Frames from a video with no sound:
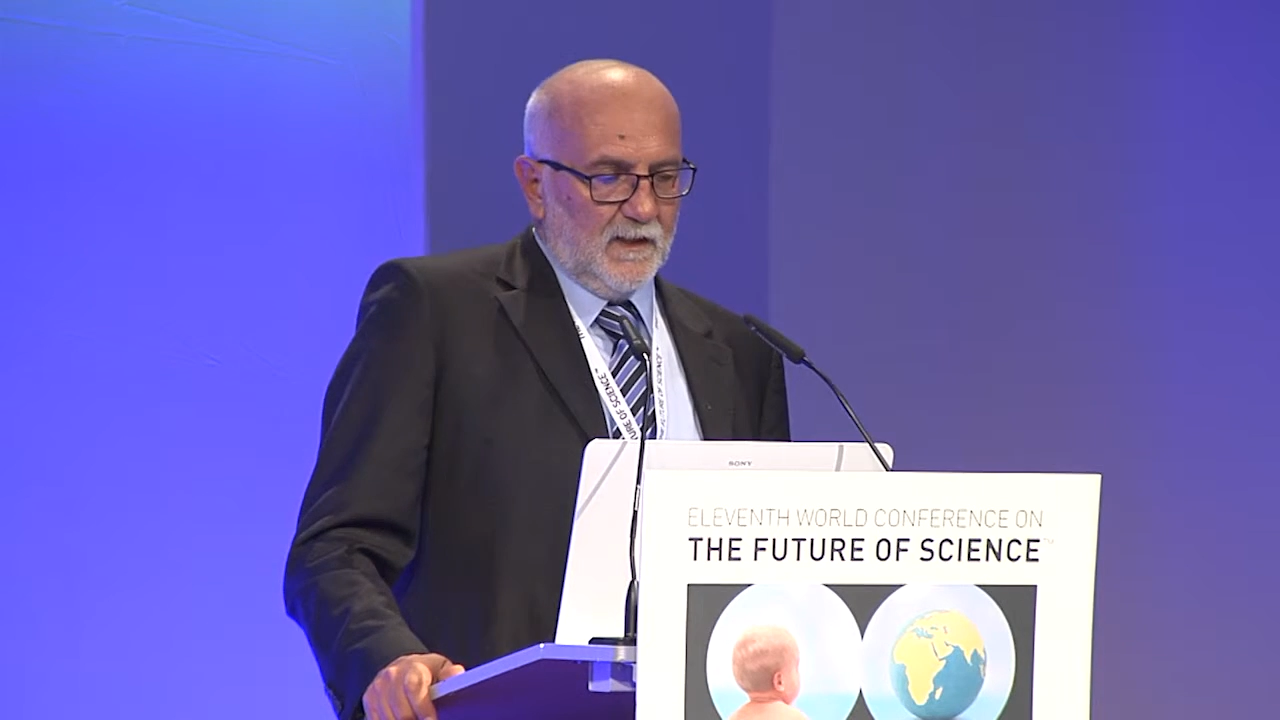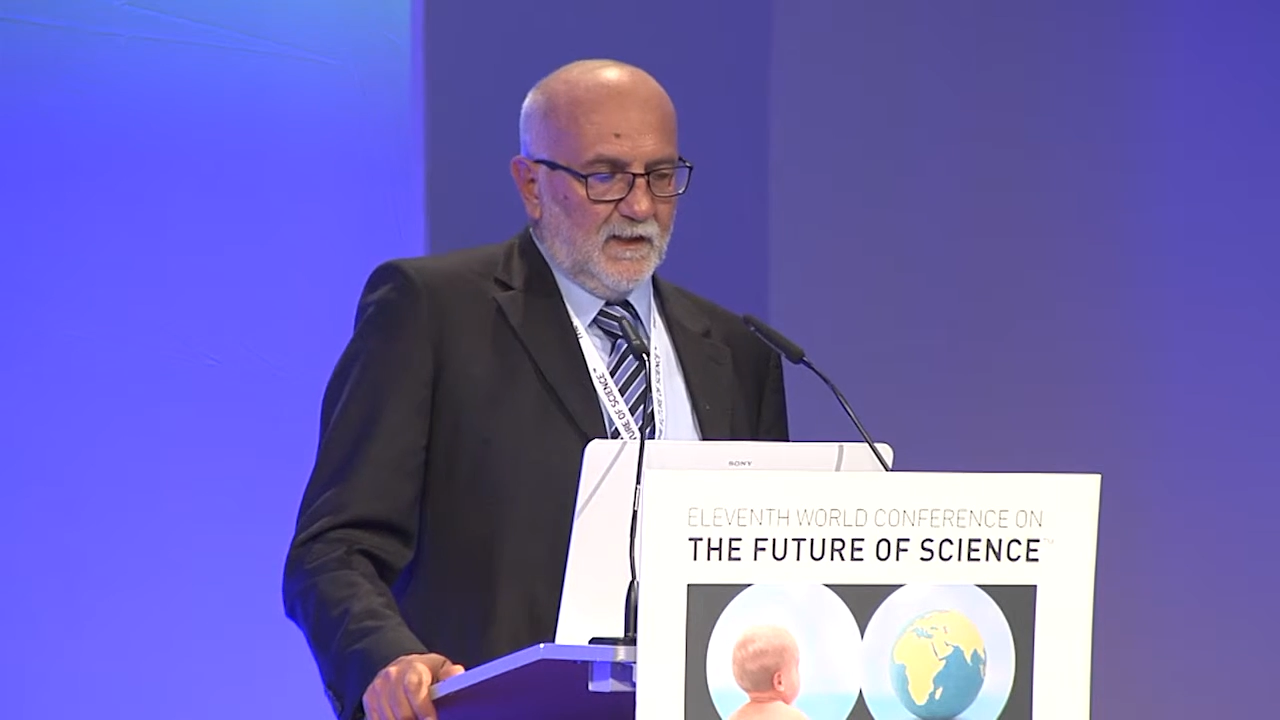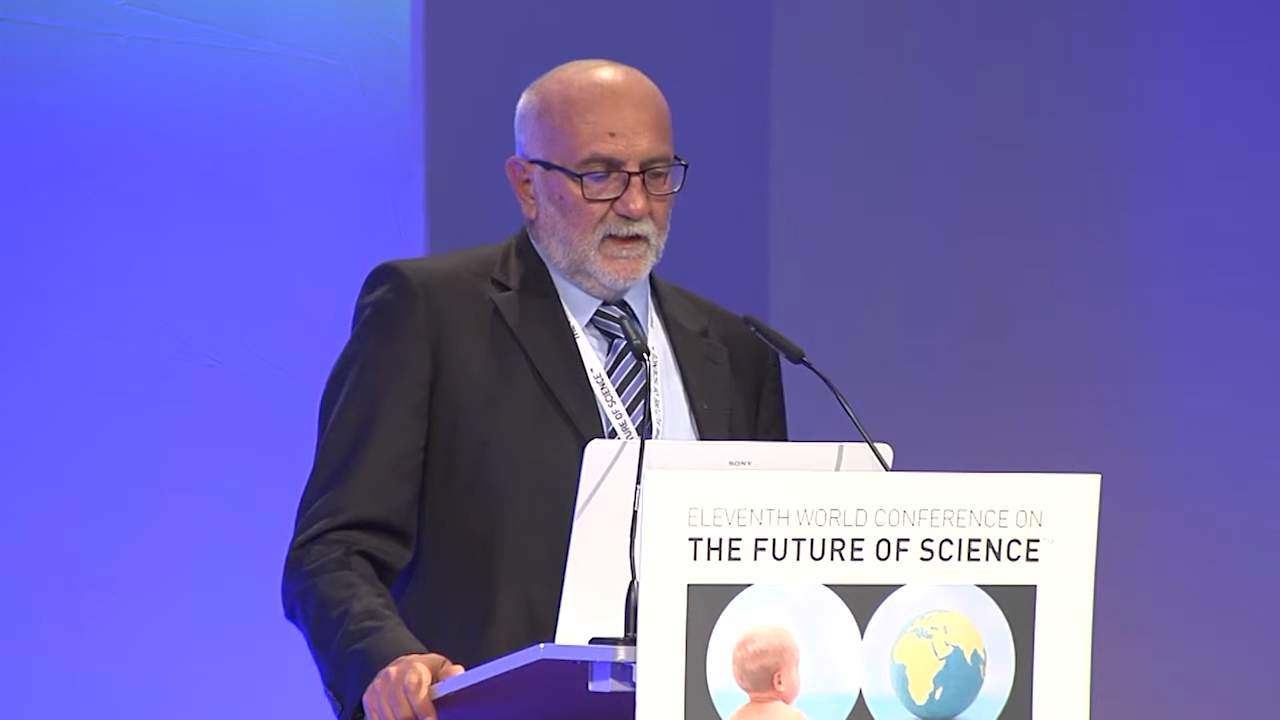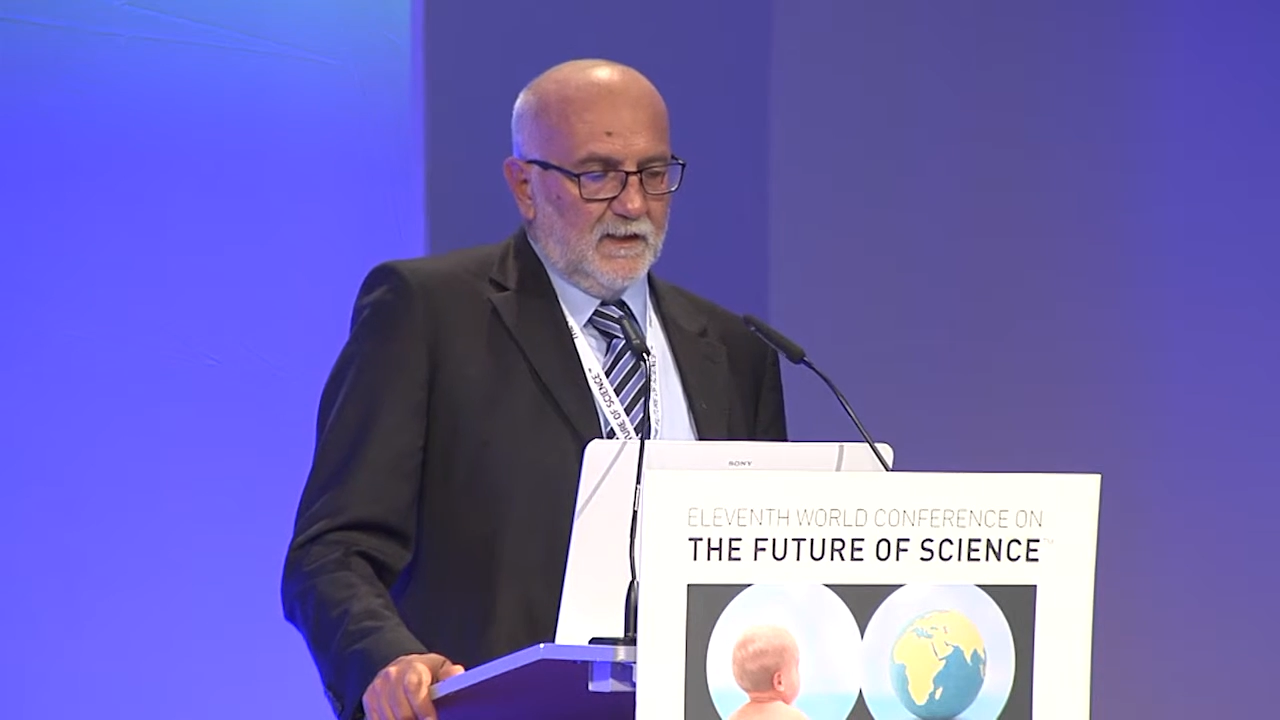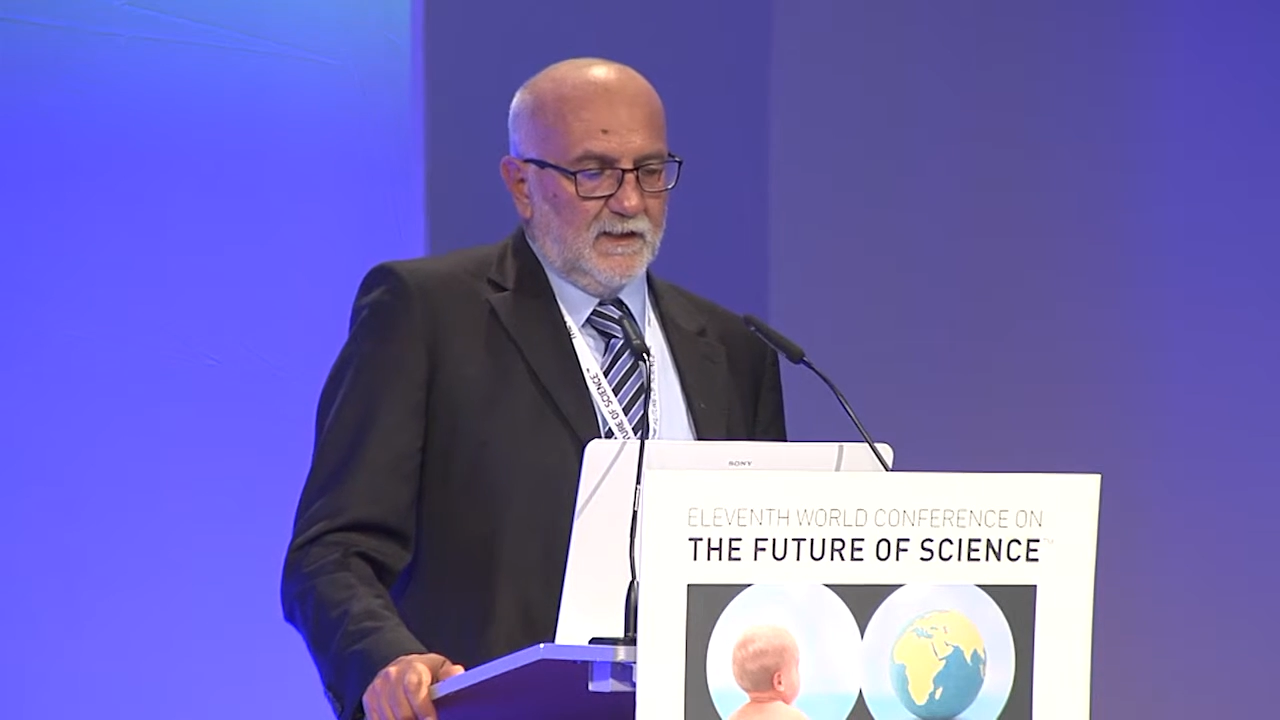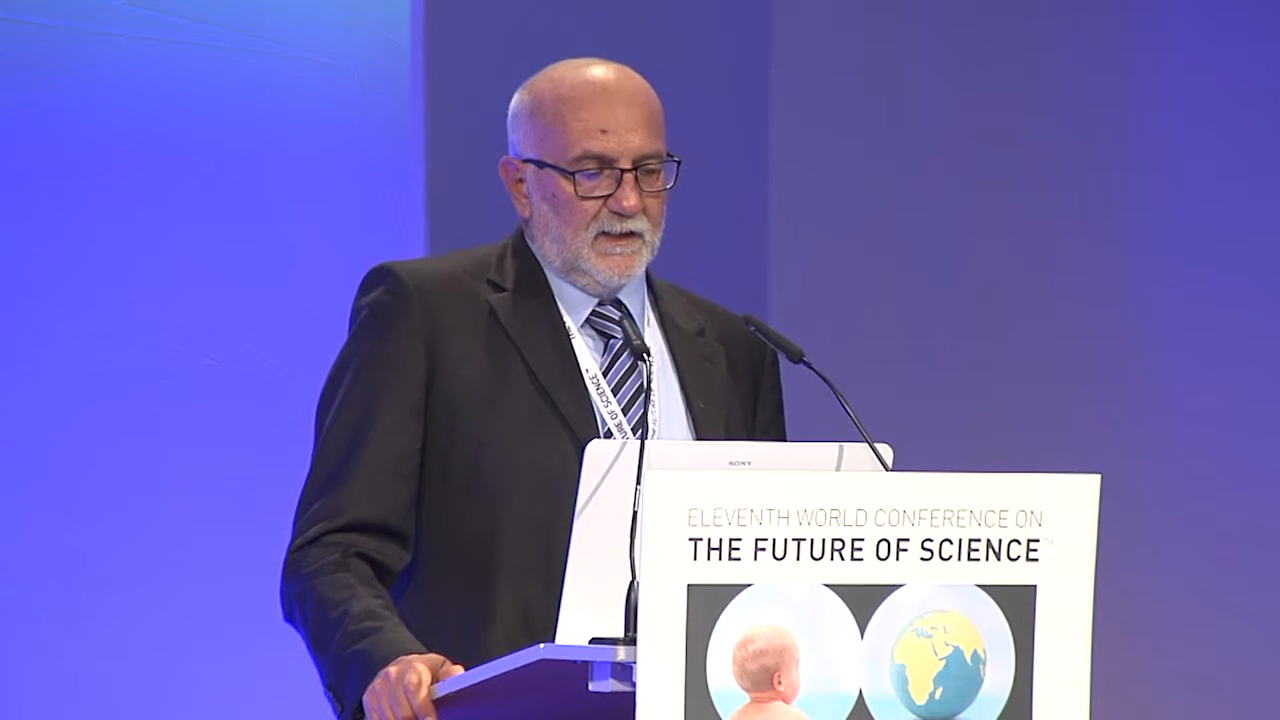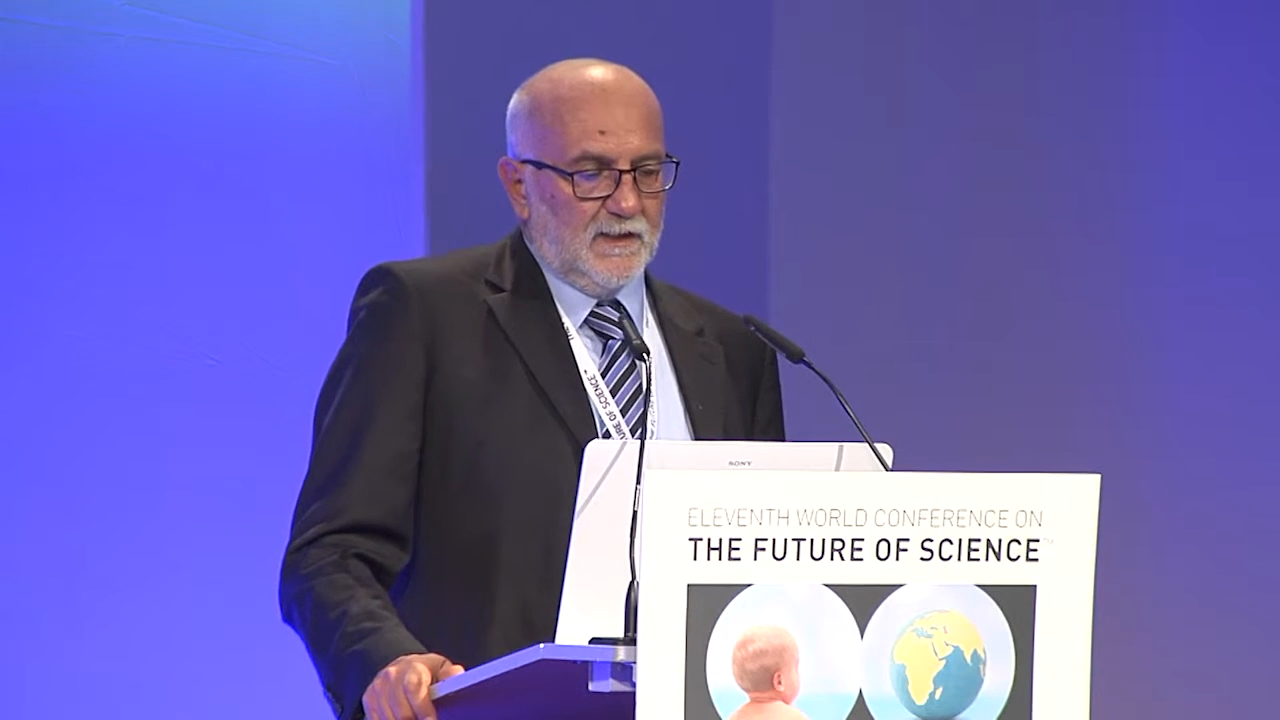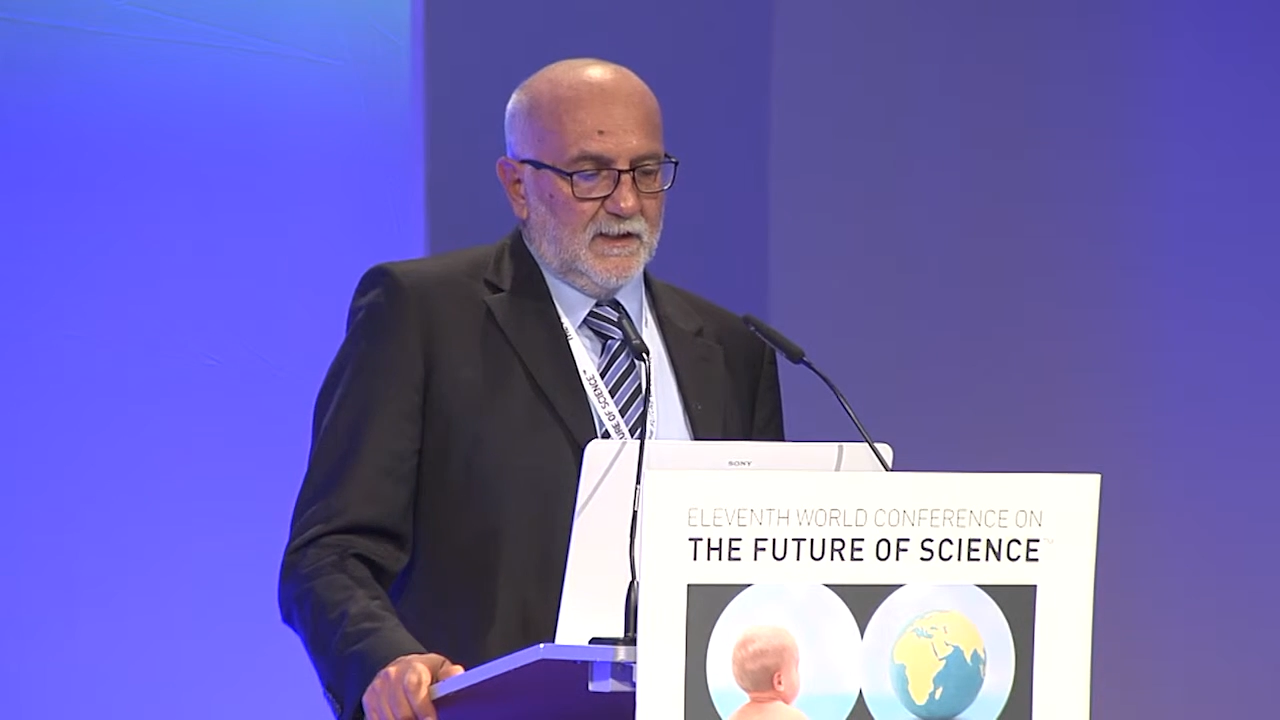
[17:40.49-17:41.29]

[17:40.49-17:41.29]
left